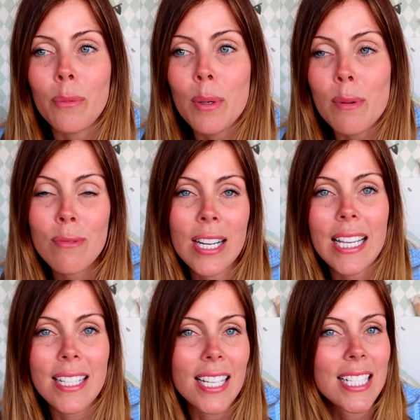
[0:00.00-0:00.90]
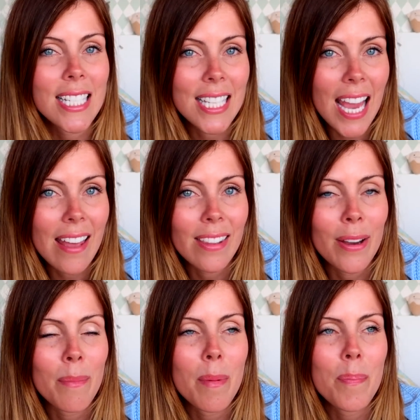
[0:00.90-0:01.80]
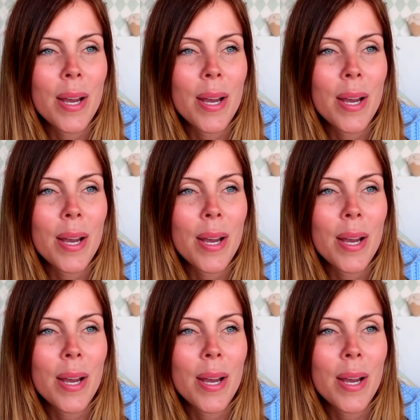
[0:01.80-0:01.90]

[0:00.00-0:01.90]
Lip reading: and we were really excited to get them,